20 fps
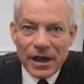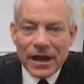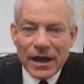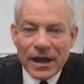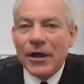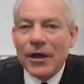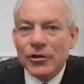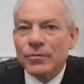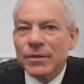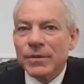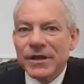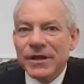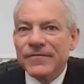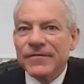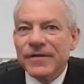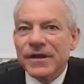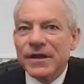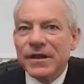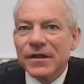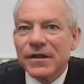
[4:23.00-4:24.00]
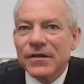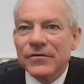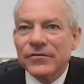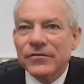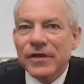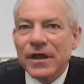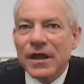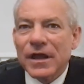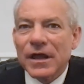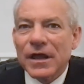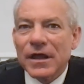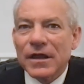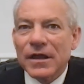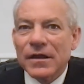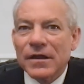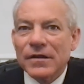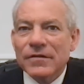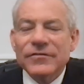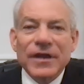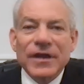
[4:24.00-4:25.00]
and how you believe it is
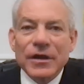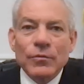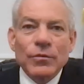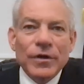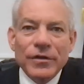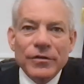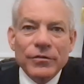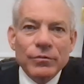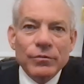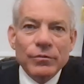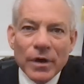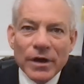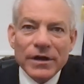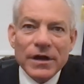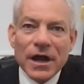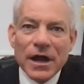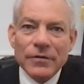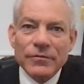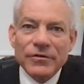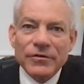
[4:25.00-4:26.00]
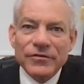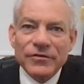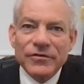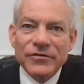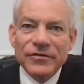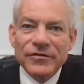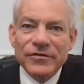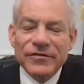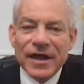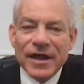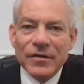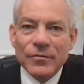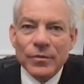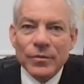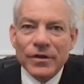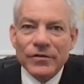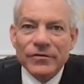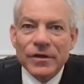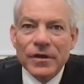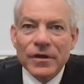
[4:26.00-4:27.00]
in sync with what Congress's
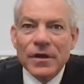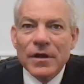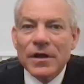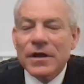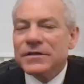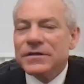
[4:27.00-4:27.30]
intent was?